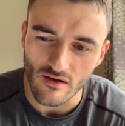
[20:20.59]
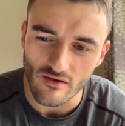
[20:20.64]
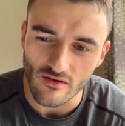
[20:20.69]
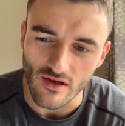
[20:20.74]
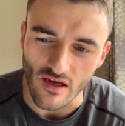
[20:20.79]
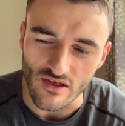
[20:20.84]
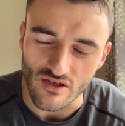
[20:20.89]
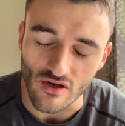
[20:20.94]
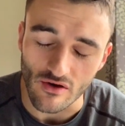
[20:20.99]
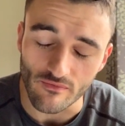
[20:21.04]

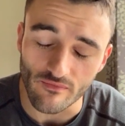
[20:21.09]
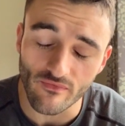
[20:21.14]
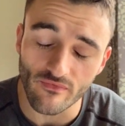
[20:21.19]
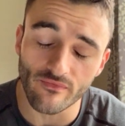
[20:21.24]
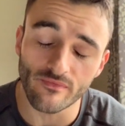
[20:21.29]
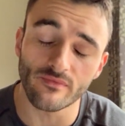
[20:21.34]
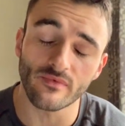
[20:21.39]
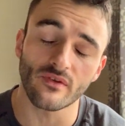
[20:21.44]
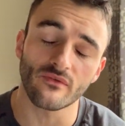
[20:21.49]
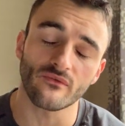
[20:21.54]
Yeah, so
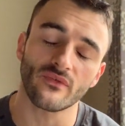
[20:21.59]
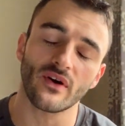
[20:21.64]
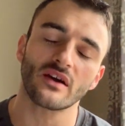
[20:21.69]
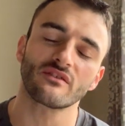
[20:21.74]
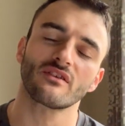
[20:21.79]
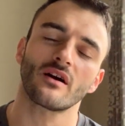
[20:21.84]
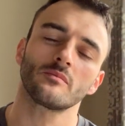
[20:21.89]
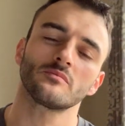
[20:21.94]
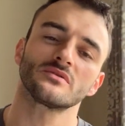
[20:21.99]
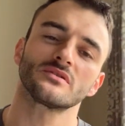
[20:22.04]
5
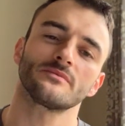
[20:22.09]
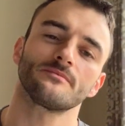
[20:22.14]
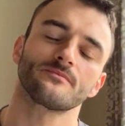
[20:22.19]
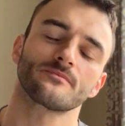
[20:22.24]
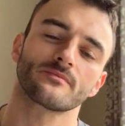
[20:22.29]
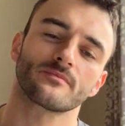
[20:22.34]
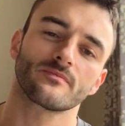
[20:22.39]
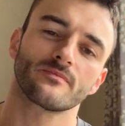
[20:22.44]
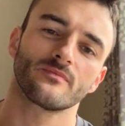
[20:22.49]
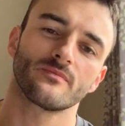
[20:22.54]
grams,
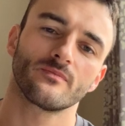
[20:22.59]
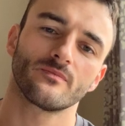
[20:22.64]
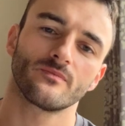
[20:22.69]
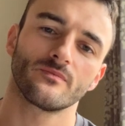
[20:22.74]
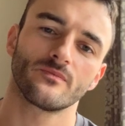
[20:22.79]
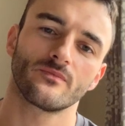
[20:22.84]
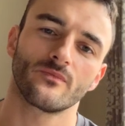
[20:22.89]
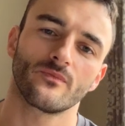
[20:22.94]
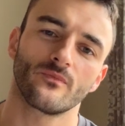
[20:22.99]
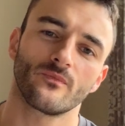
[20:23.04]

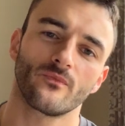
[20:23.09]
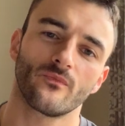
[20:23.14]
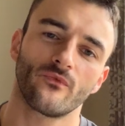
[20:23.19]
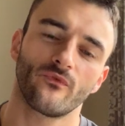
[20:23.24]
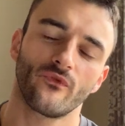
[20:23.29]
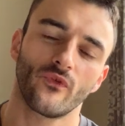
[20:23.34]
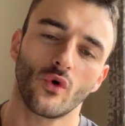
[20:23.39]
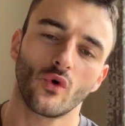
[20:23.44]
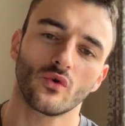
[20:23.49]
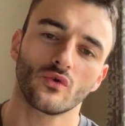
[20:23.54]

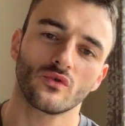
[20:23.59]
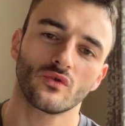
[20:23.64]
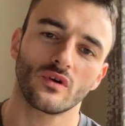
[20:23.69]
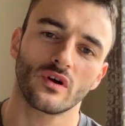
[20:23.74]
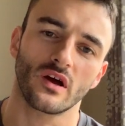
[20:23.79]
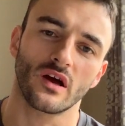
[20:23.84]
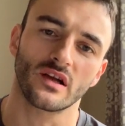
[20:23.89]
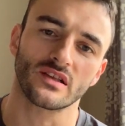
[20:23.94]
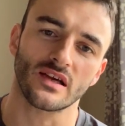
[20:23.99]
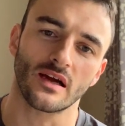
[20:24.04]

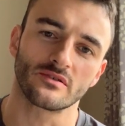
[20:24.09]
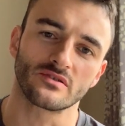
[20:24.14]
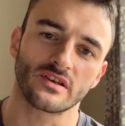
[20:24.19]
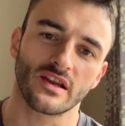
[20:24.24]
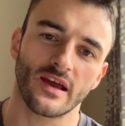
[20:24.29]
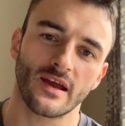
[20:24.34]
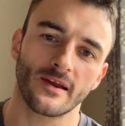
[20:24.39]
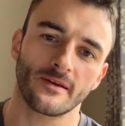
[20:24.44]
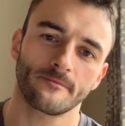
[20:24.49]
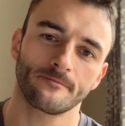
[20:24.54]
4 times a
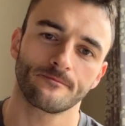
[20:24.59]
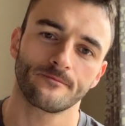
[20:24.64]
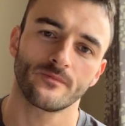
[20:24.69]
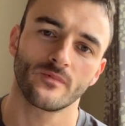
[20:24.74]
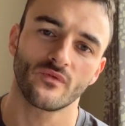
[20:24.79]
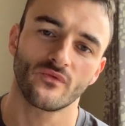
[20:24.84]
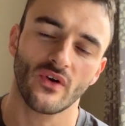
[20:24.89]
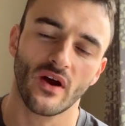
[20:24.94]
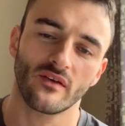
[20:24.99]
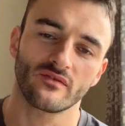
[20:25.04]
day,
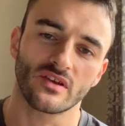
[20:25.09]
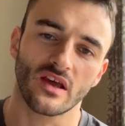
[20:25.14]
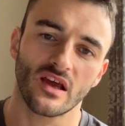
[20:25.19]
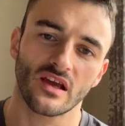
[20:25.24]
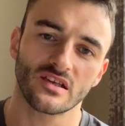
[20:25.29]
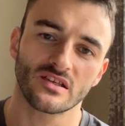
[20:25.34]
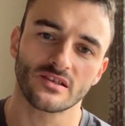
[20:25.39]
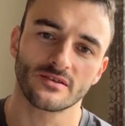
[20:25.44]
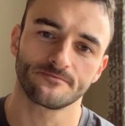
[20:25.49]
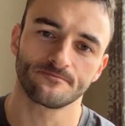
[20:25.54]
5
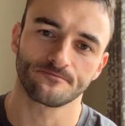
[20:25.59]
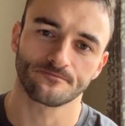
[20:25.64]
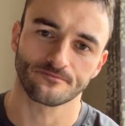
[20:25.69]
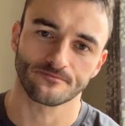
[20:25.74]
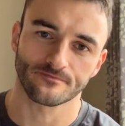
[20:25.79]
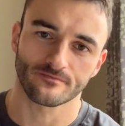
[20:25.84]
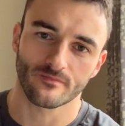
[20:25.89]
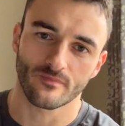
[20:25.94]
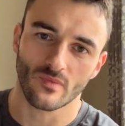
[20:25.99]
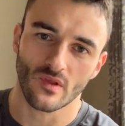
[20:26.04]
days.
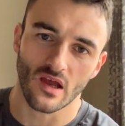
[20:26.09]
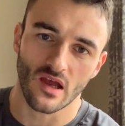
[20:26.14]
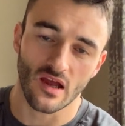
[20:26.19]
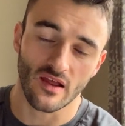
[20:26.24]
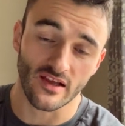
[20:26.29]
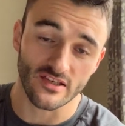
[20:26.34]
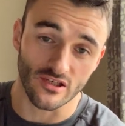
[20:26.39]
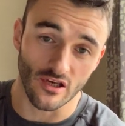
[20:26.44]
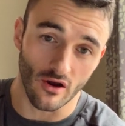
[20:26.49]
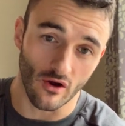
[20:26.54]

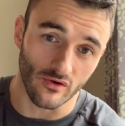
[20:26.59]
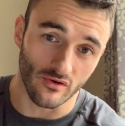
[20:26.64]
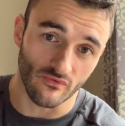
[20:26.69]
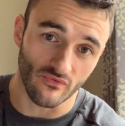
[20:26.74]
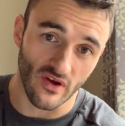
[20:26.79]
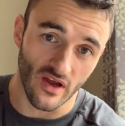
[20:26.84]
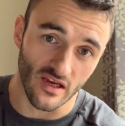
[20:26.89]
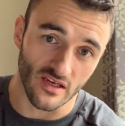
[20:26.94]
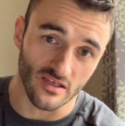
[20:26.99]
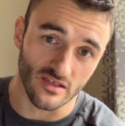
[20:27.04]
That's your loading
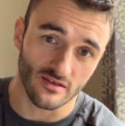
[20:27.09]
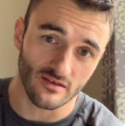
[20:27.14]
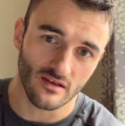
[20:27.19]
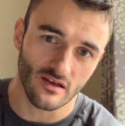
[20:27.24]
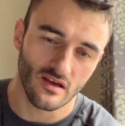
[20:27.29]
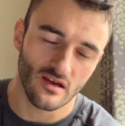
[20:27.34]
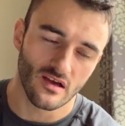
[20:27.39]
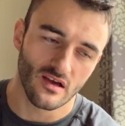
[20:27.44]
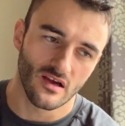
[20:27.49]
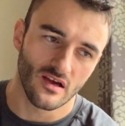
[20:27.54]
phase.
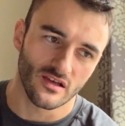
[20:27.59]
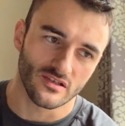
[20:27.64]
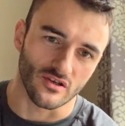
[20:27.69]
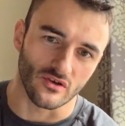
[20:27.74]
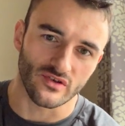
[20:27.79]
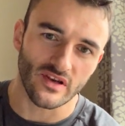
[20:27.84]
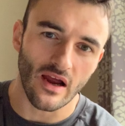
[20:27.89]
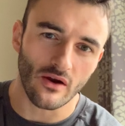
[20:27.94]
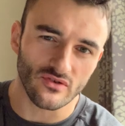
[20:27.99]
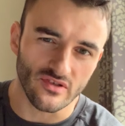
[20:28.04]
So
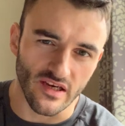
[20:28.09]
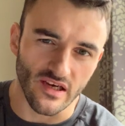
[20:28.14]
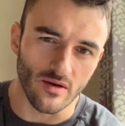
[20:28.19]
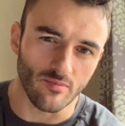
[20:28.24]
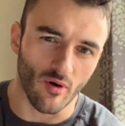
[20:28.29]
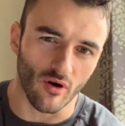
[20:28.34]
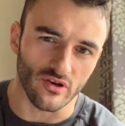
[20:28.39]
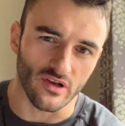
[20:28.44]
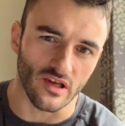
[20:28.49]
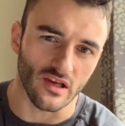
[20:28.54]
now it's in your
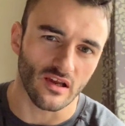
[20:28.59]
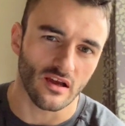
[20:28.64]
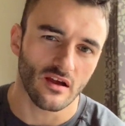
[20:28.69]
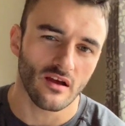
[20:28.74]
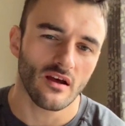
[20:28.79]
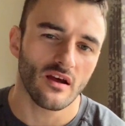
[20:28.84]
body.